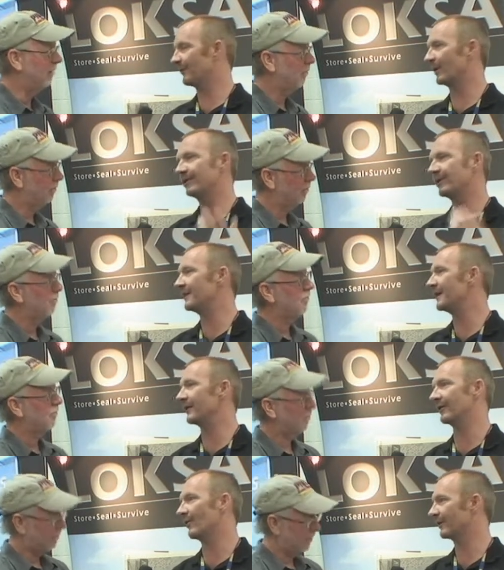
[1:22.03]
Speaker 1: it, voids it
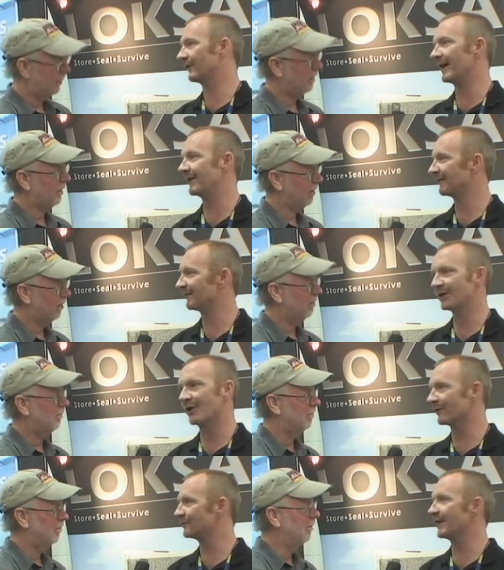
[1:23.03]
immediately once that
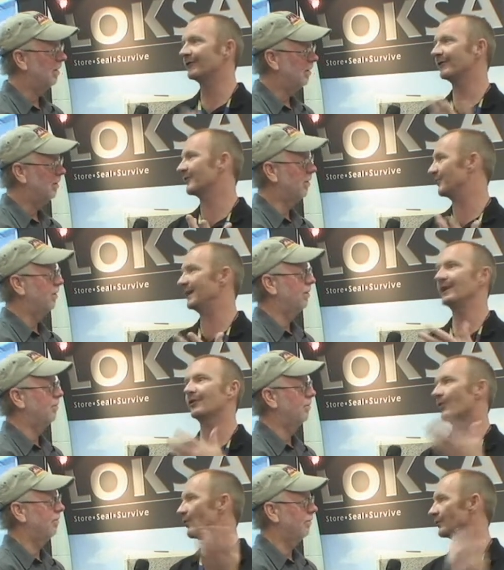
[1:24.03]
color changes to
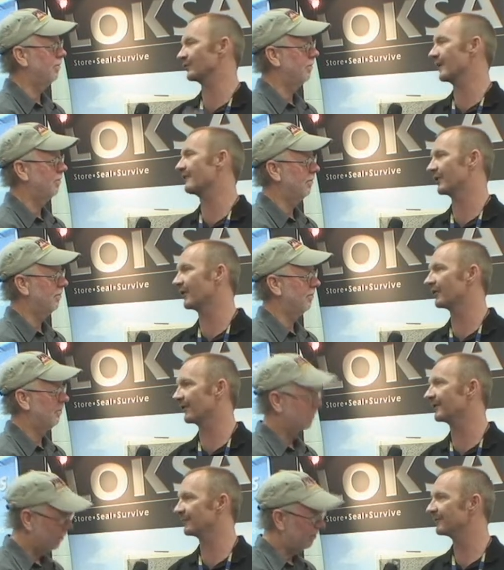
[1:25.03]
pink or orange, whatever color the